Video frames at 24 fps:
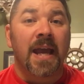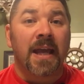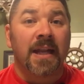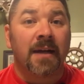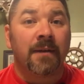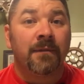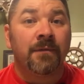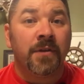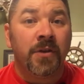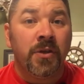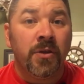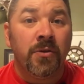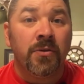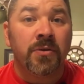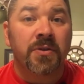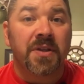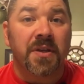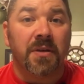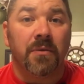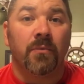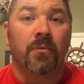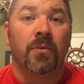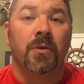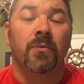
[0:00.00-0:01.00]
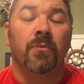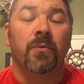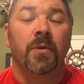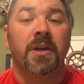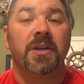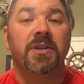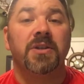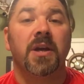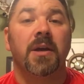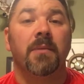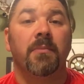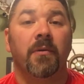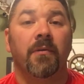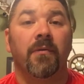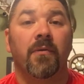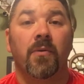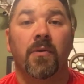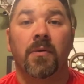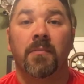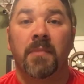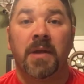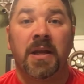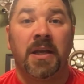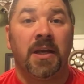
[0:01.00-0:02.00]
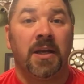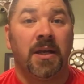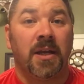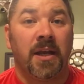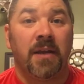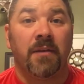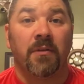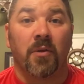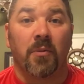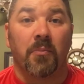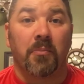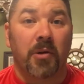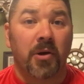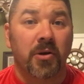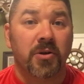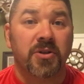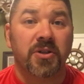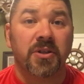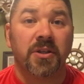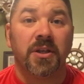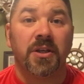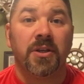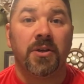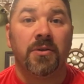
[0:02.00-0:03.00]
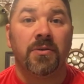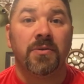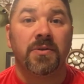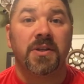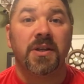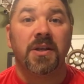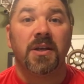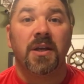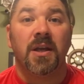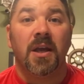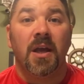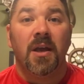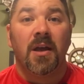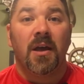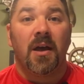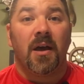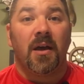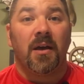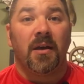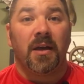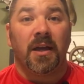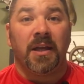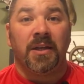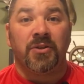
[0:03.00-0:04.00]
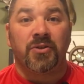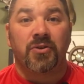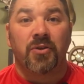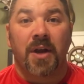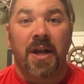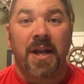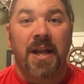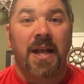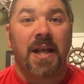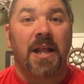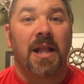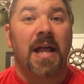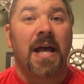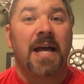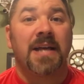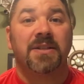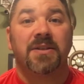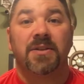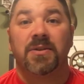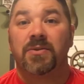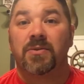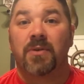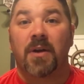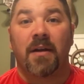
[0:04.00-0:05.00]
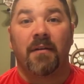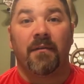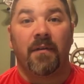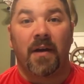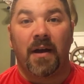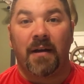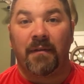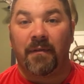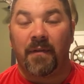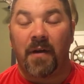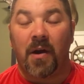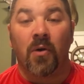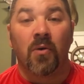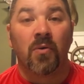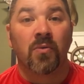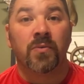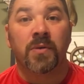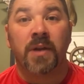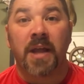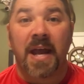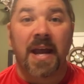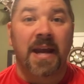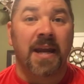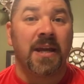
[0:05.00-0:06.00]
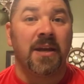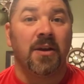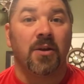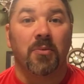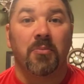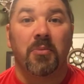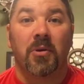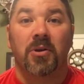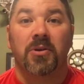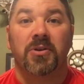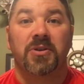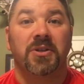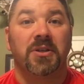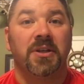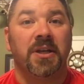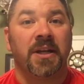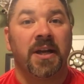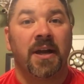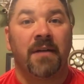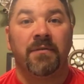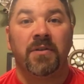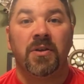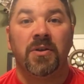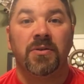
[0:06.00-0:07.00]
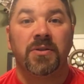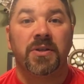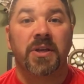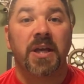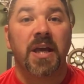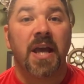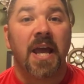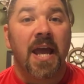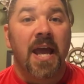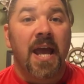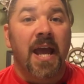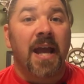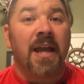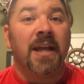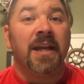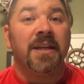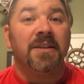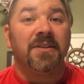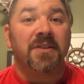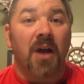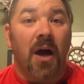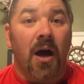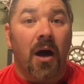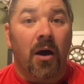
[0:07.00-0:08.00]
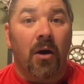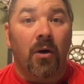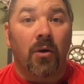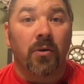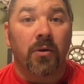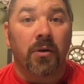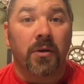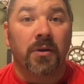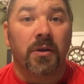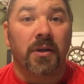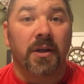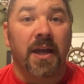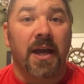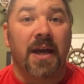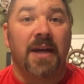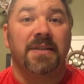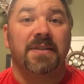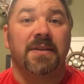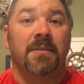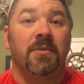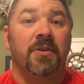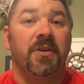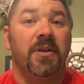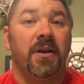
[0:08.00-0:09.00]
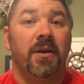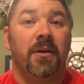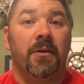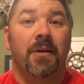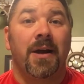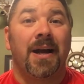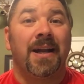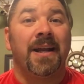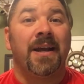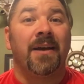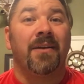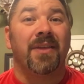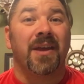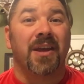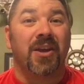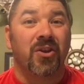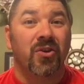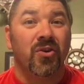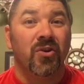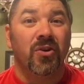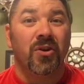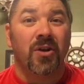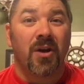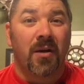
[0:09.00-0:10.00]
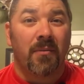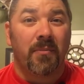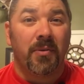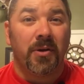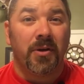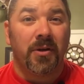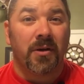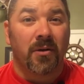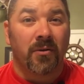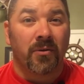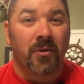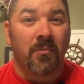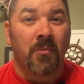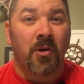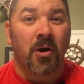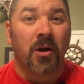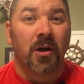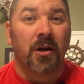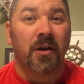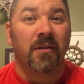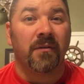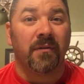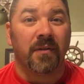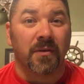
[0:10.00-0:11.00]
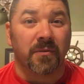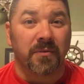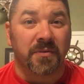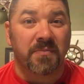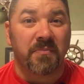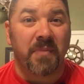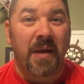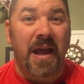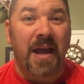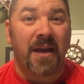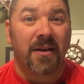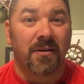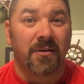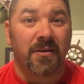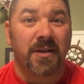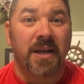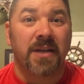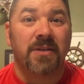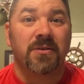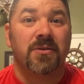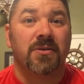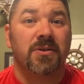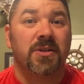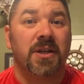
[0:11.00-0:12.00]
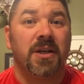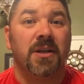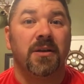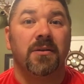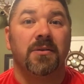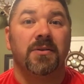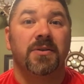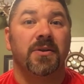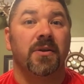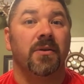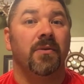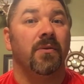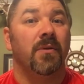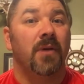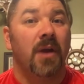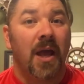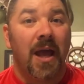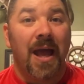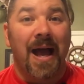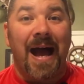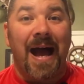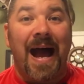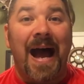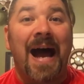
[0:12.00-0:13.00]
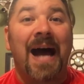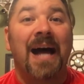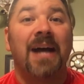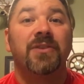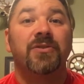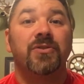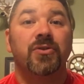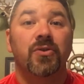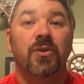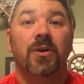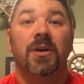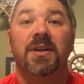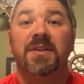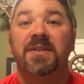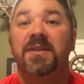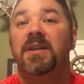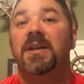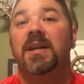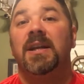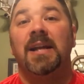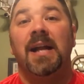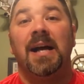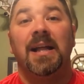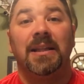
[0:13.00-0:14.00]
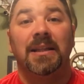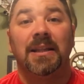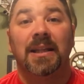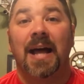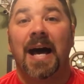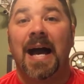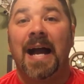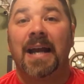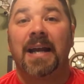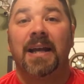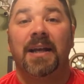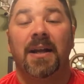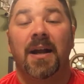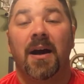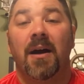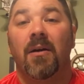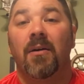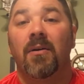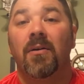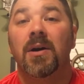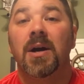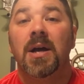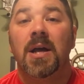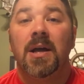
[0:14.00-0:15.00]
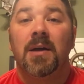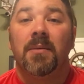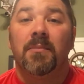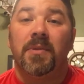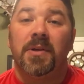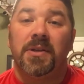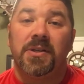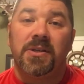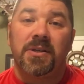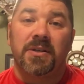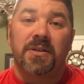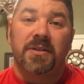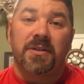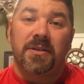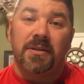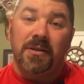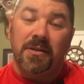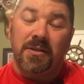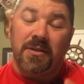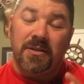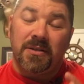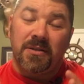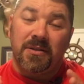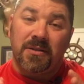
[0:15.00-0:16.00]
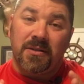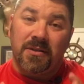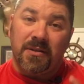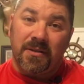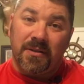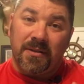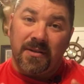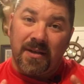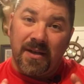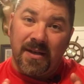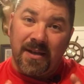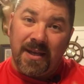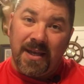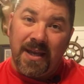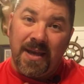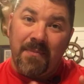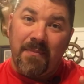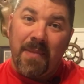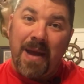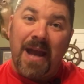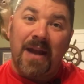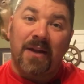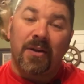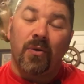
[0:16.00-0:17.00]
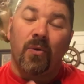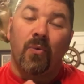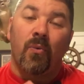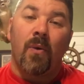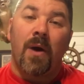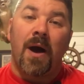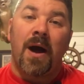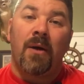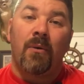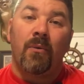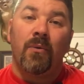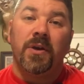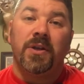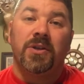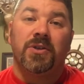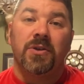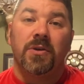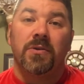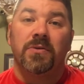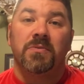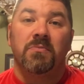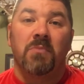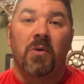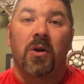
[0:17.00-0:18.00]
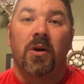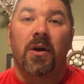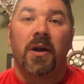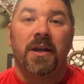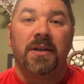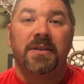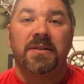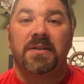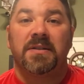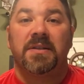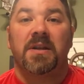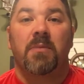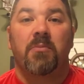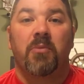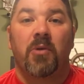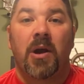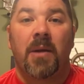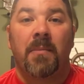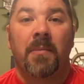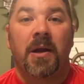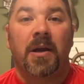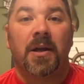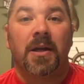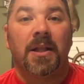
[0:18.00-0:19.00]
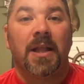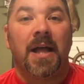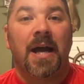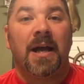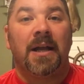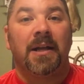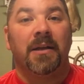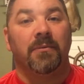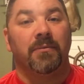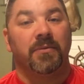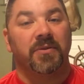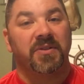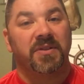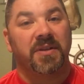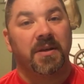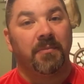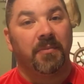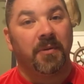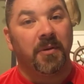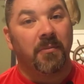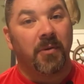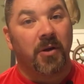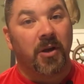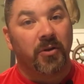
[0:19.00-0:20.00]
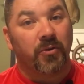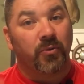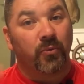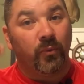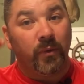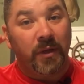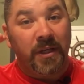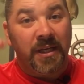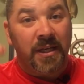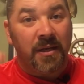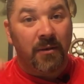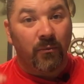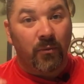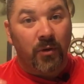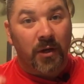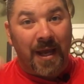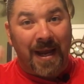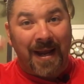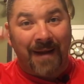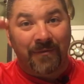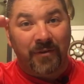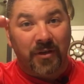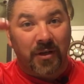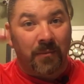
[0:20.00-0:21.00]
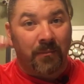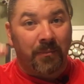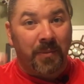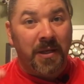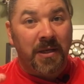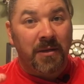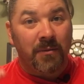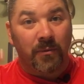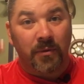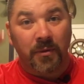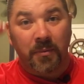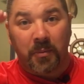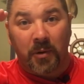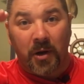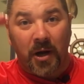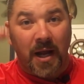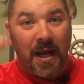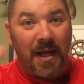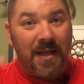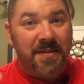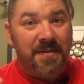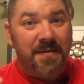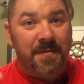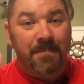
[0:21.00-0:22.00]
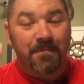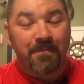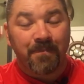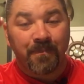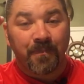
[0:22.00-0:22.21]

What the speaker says: And I've used it in one way, shape, or form, meaning either personally used it in training classes, or I've owned that gear personally and I've used it. And it's all good, guys. I'm going to tell you right now, they could not put it on the market if it was bad or dangerous gear. So I trust it and I like it all. But just to get back to why we chose Marez as our primary line, it was simply because we didn't want to have to compete with price,